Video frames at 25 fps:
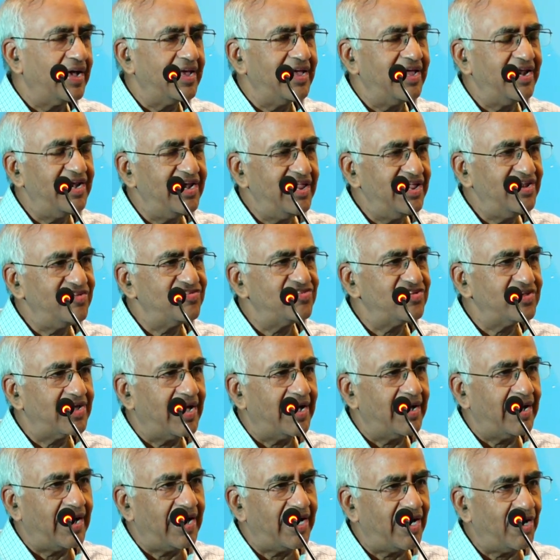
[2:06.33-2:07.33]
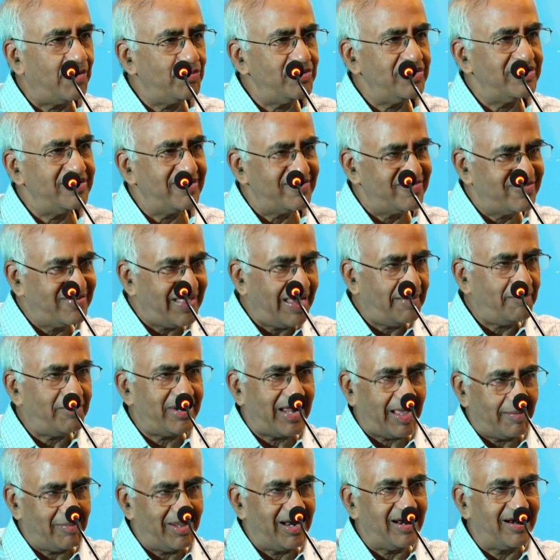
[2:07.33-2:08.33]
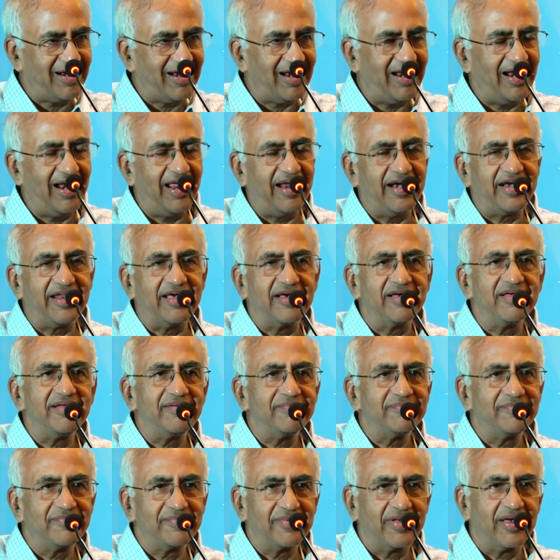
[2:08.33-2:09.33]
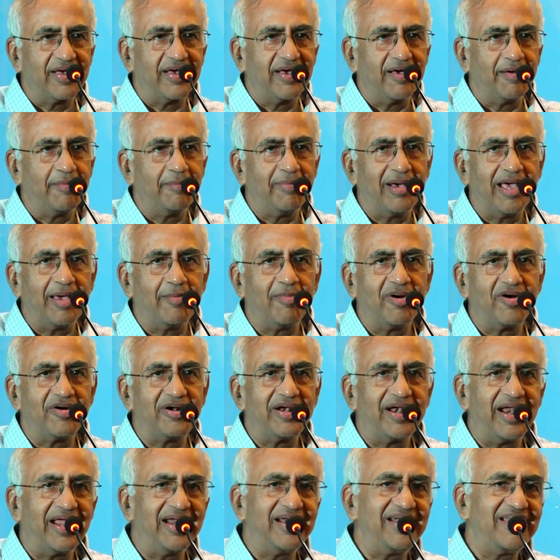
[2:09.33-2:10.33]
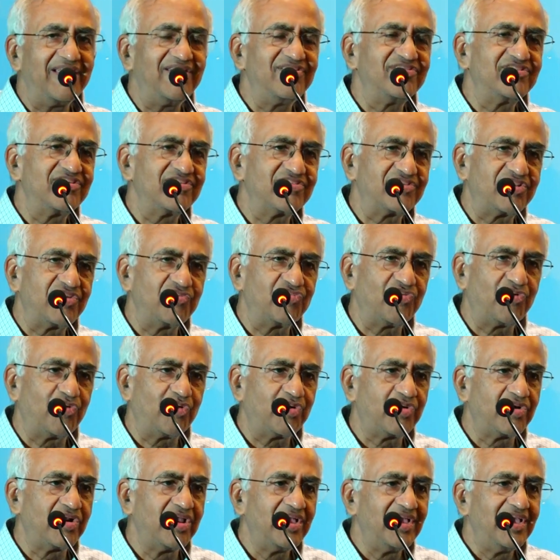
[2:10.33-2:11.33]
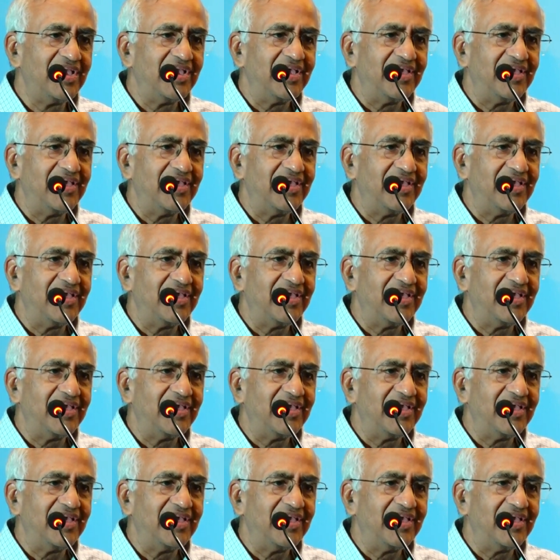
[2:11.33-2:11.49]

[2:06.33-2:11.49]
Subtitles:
Indians, around the same time, a little later, by about 1964,